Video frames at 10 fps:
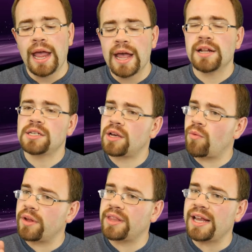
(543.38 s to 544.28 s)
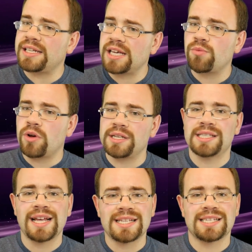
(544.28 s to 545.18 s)
And what they did was
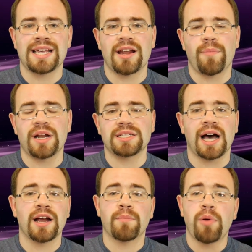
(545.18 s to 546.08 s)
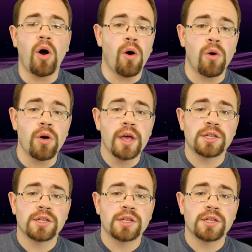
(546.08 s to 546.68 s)
they set up an entire poll